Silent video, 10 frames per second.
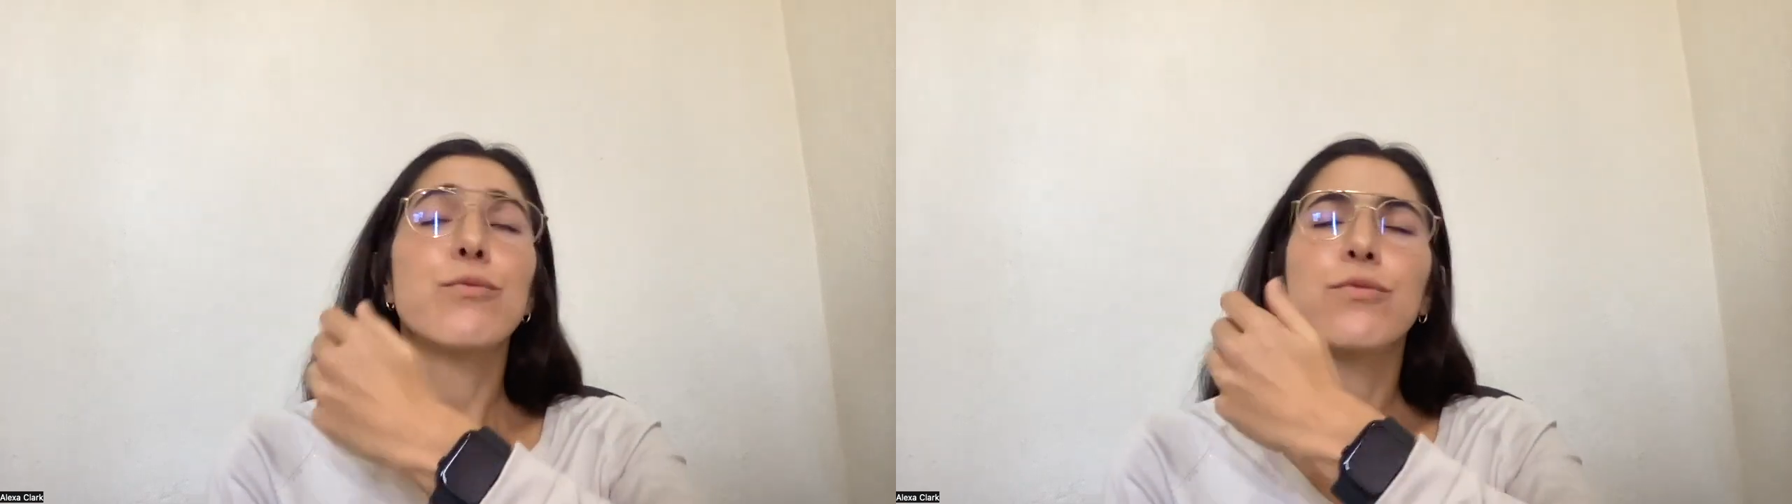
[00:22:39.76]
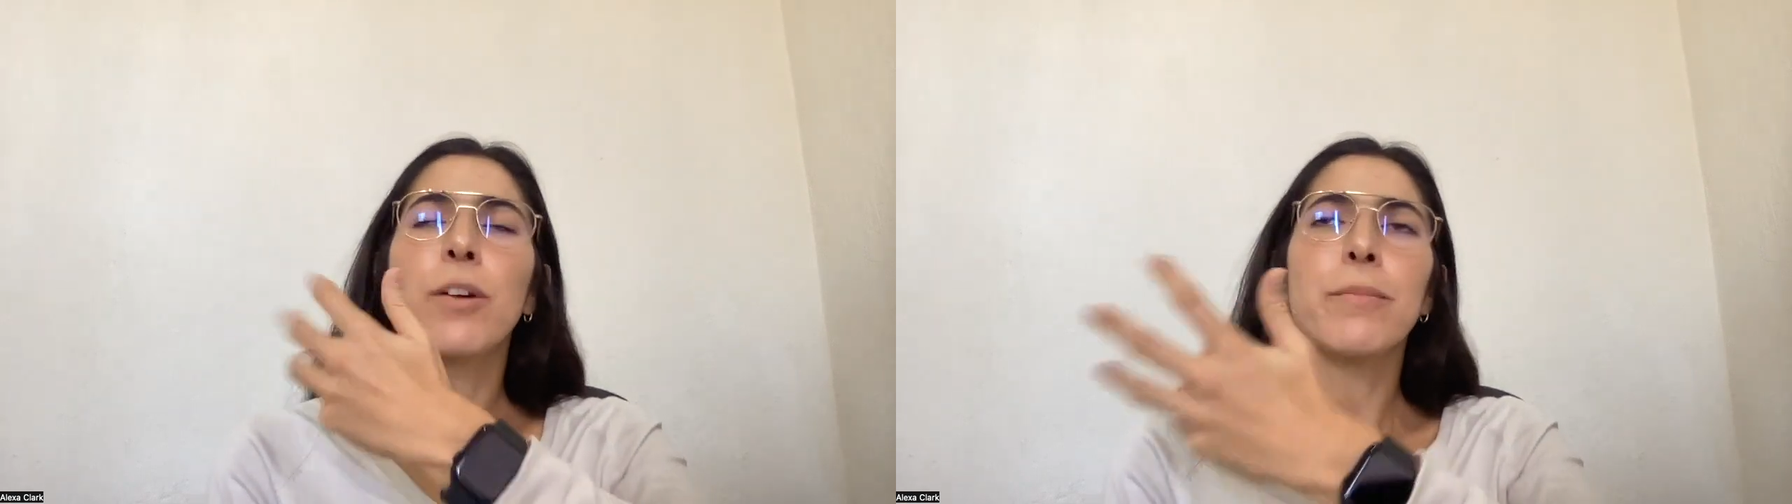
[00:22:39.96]

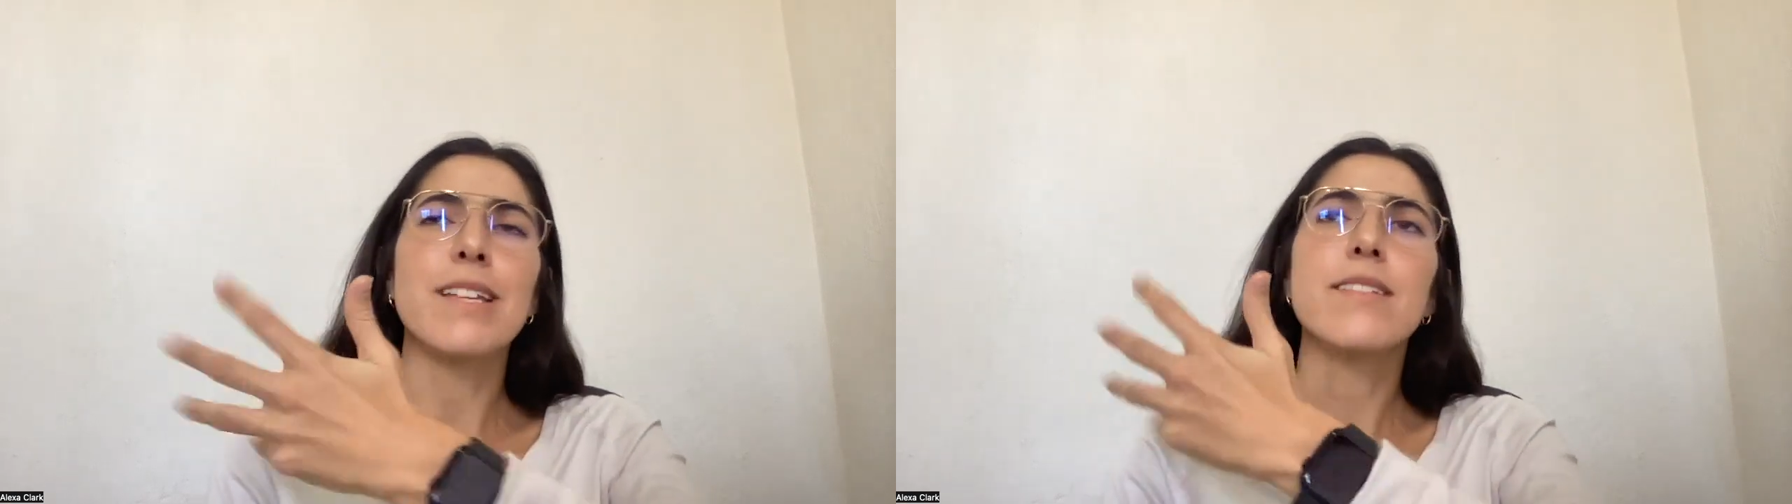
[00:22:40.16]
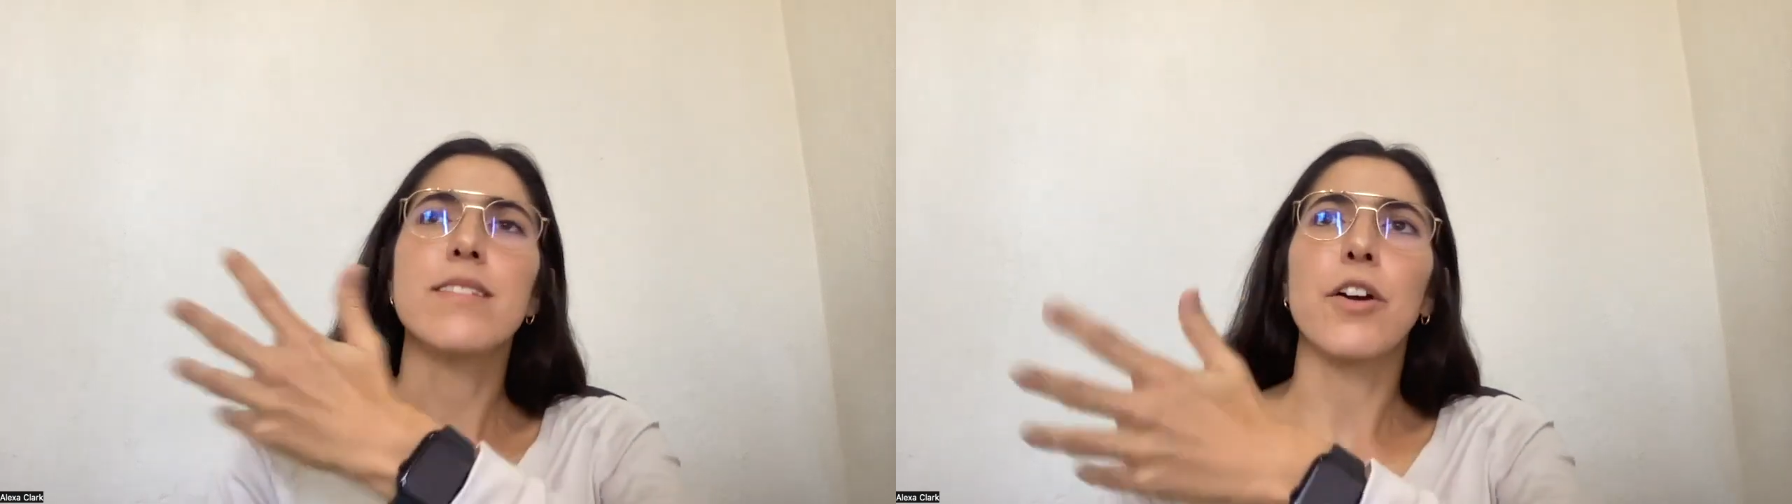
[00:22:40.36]
from
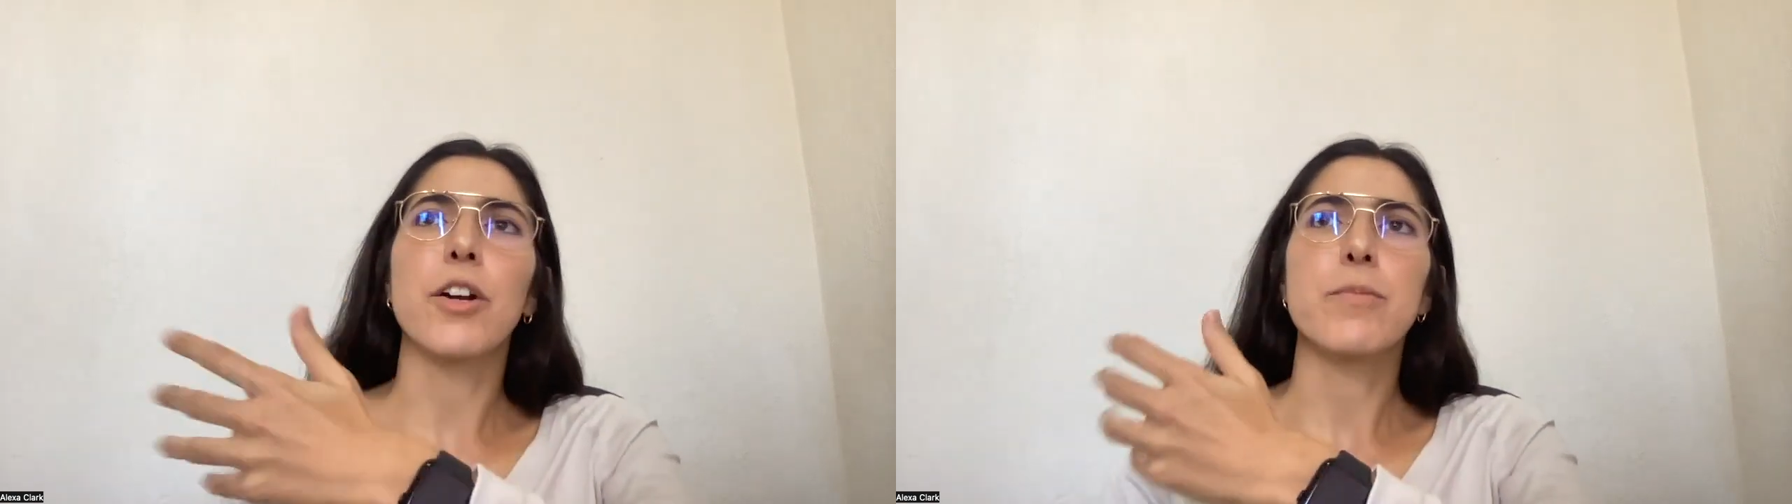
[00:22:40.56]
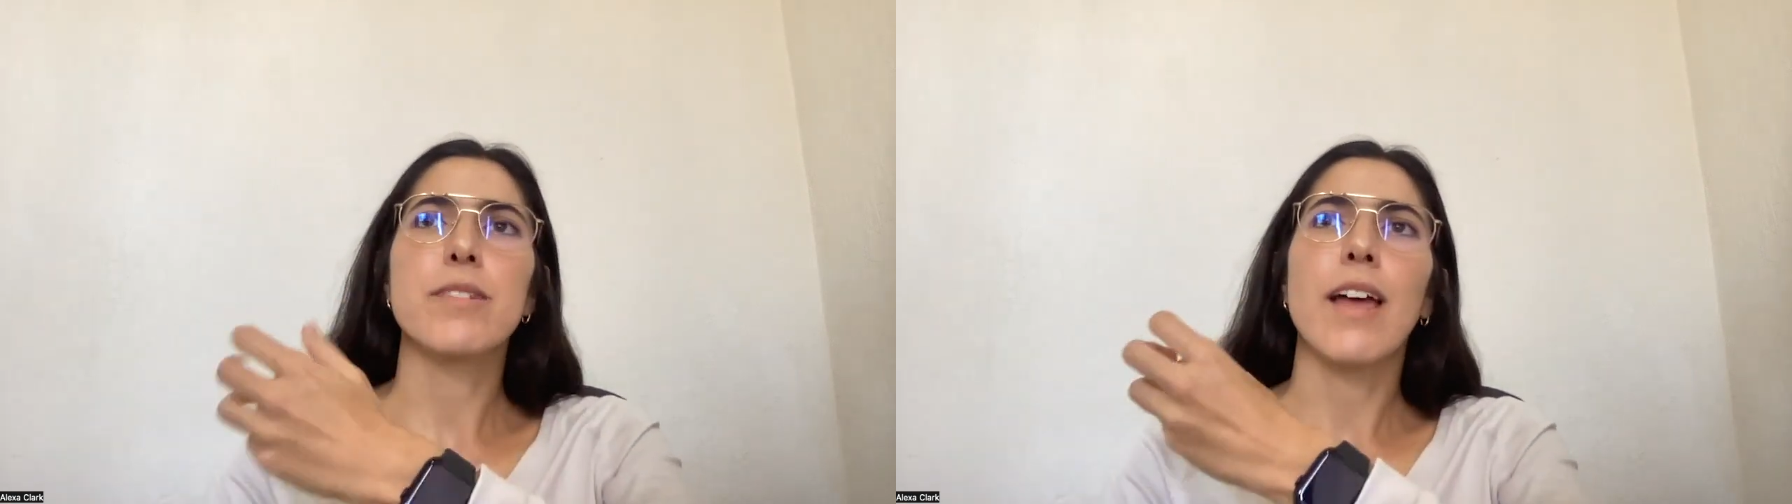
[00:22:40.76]
these
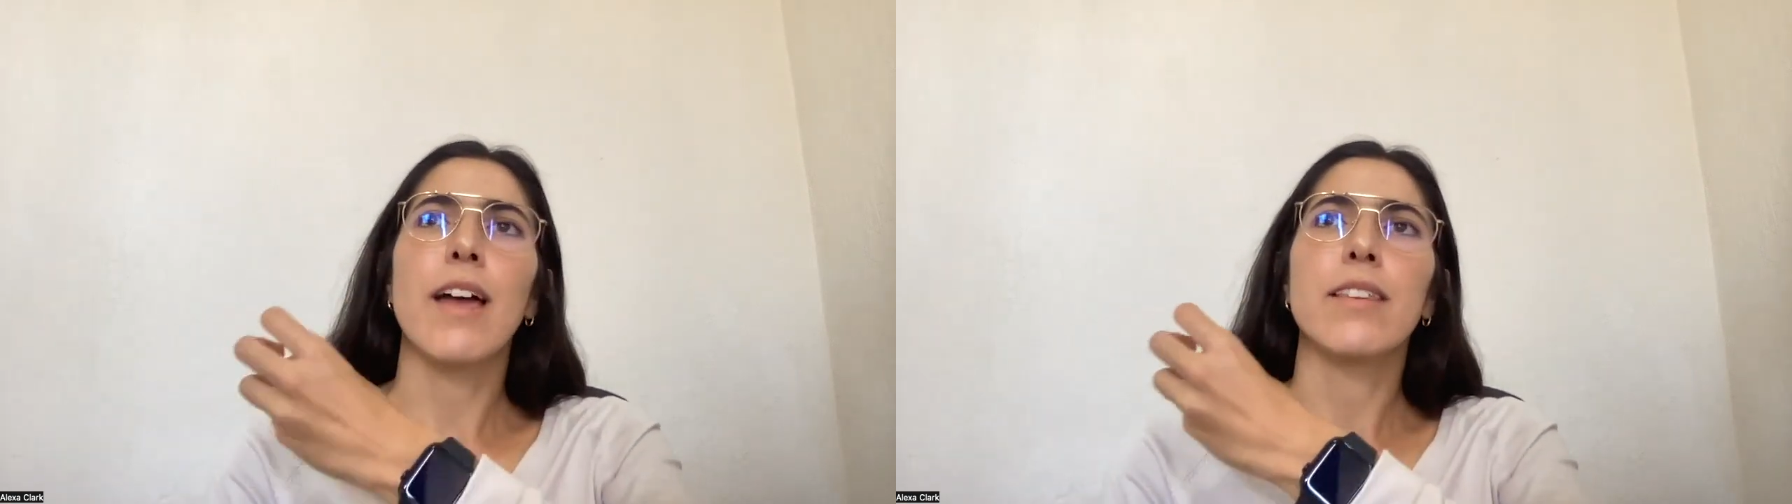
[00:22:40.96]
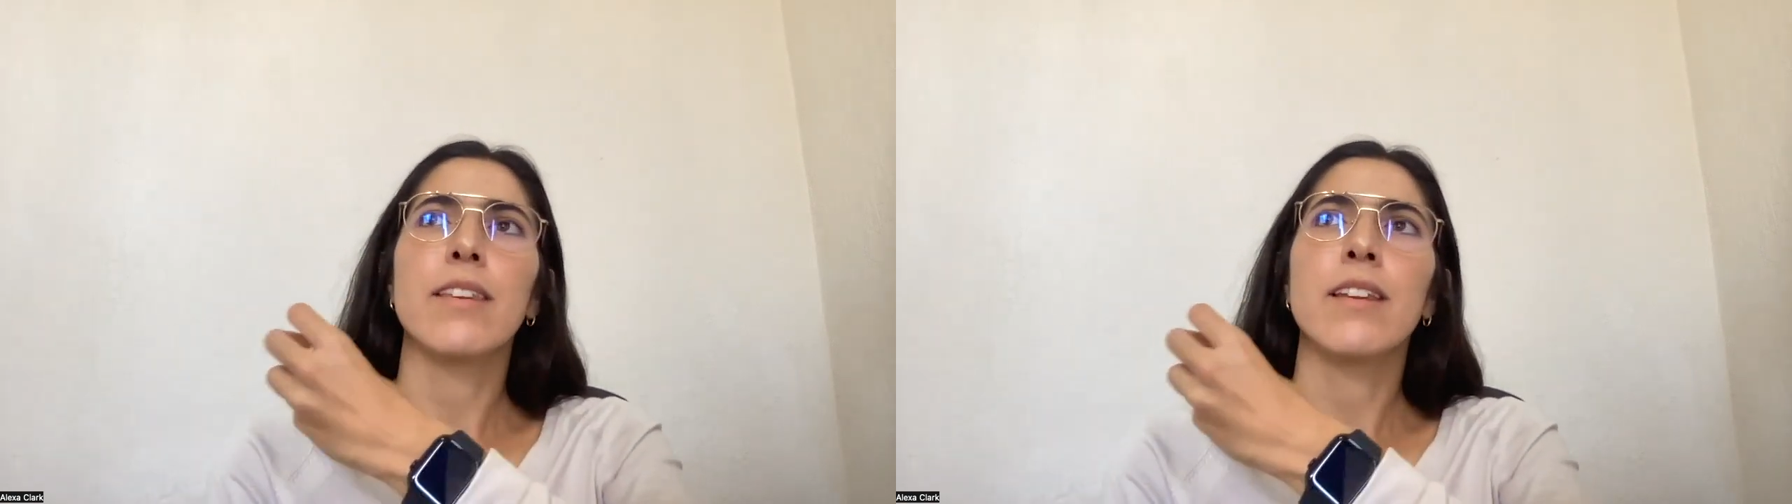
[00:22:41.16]
startups
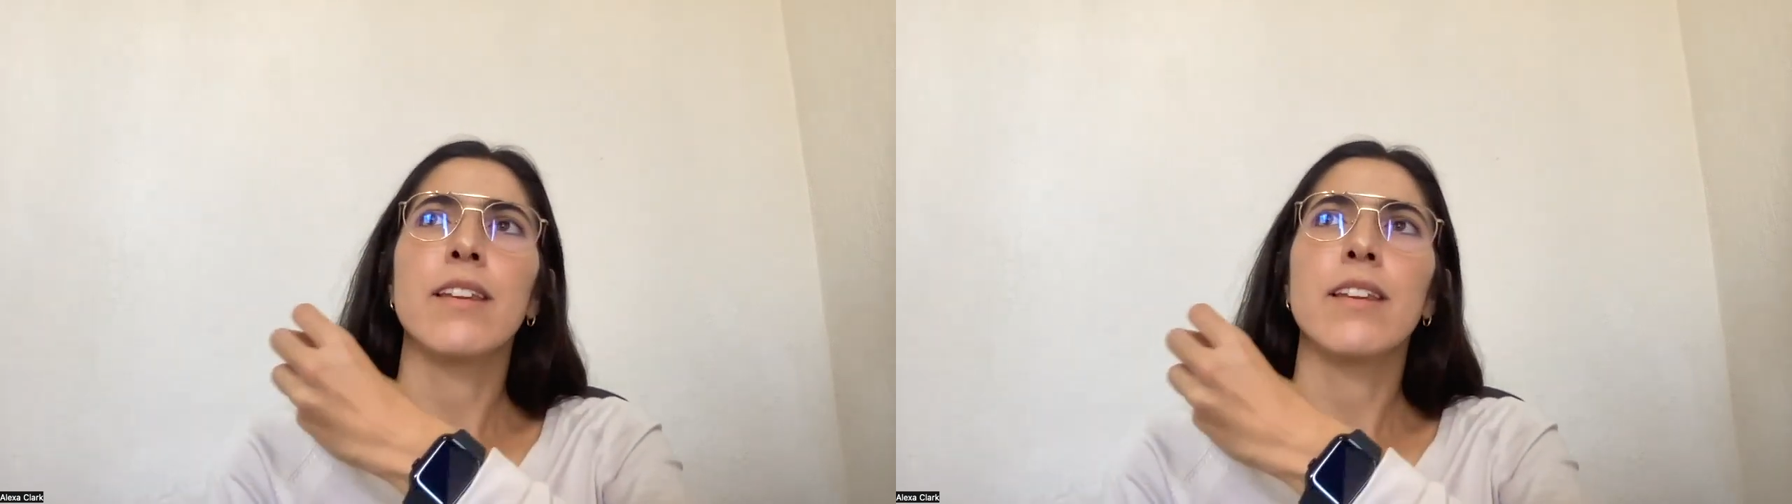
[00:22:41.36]
that